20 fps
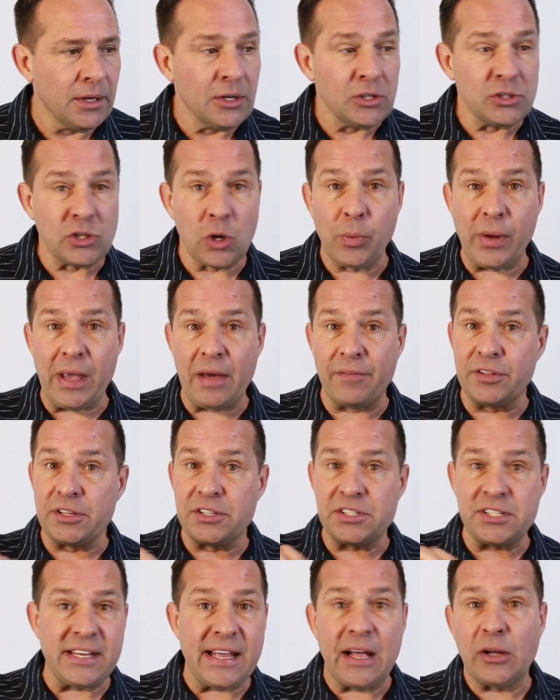So we have the
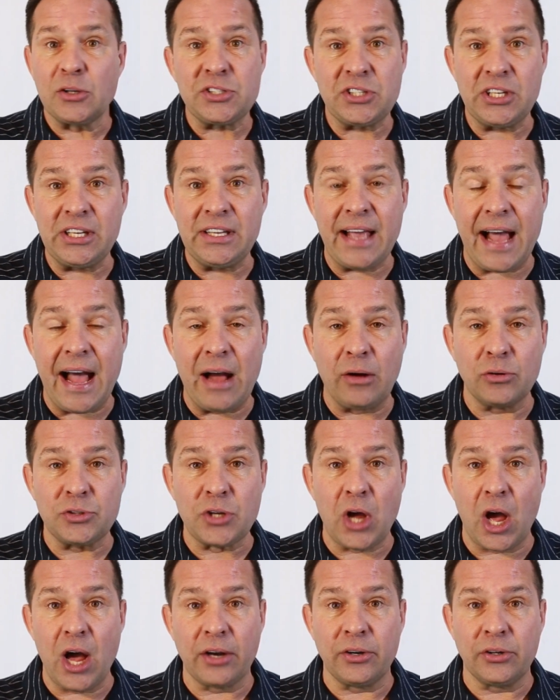TLC
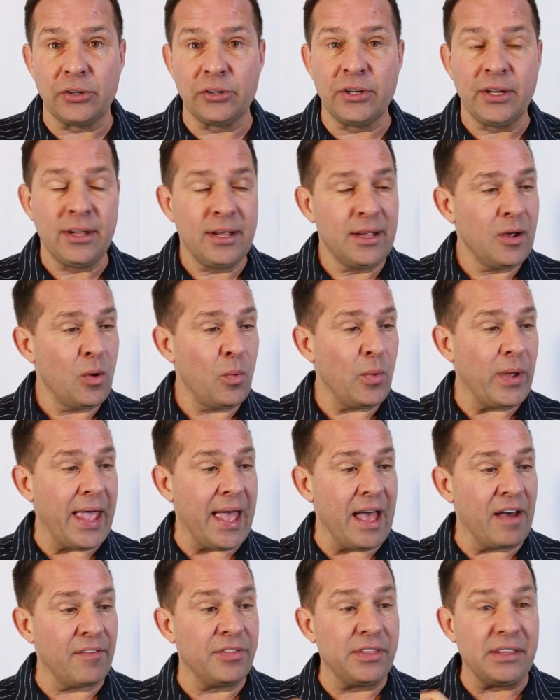Outdaughtered. We
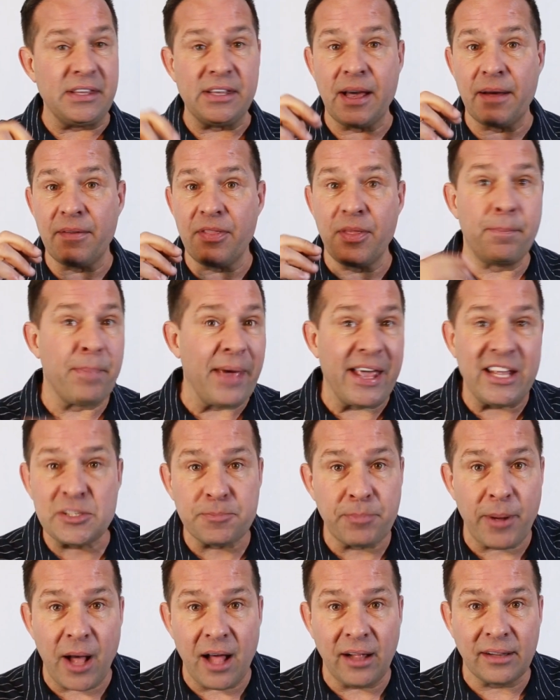have the
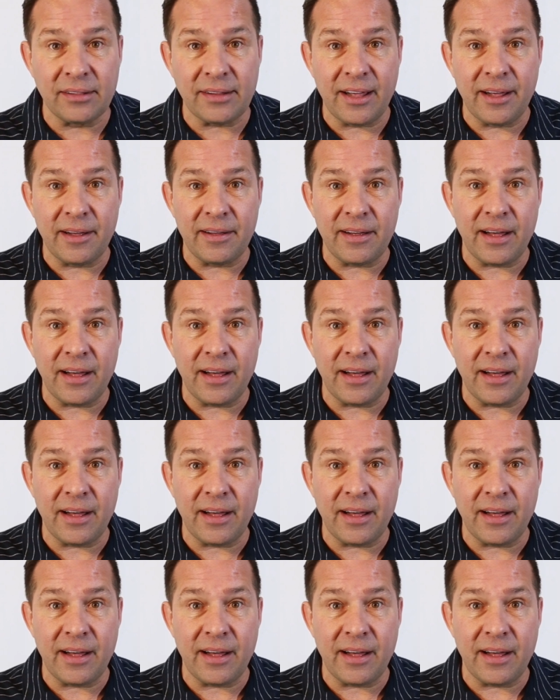baseball